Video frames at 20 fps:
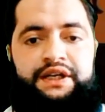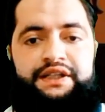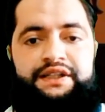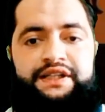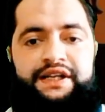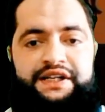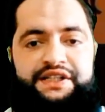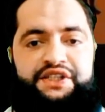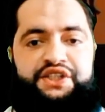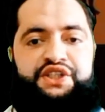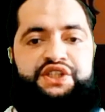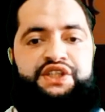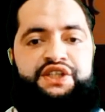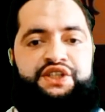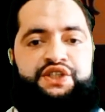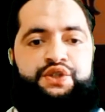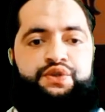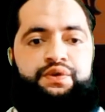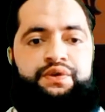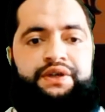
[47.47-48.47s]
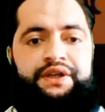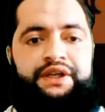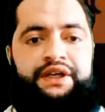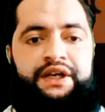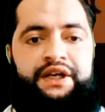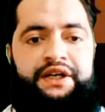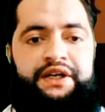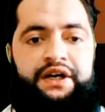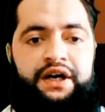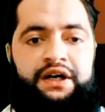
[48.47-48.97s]
that seeks to
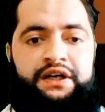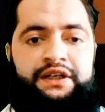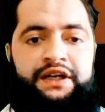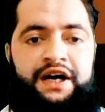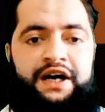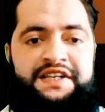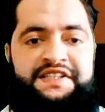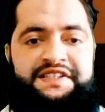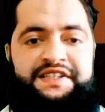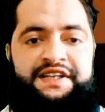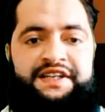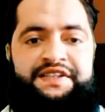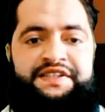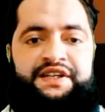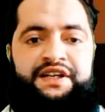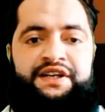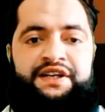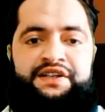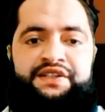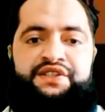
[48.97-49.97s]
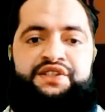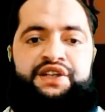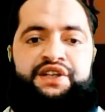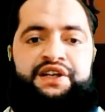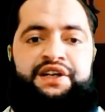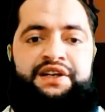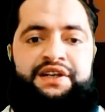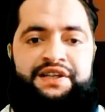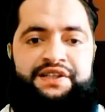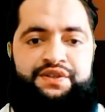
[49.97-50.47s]
create a classless and
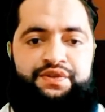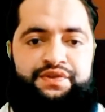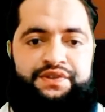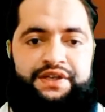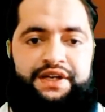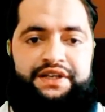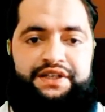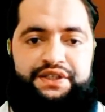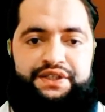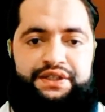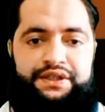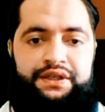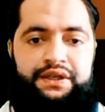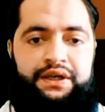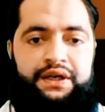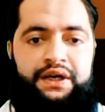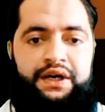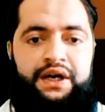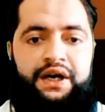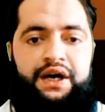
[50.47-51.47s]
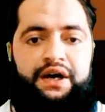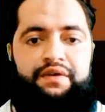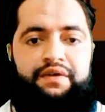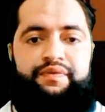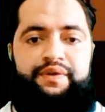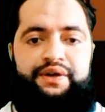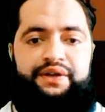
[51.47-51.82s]
stateless society, where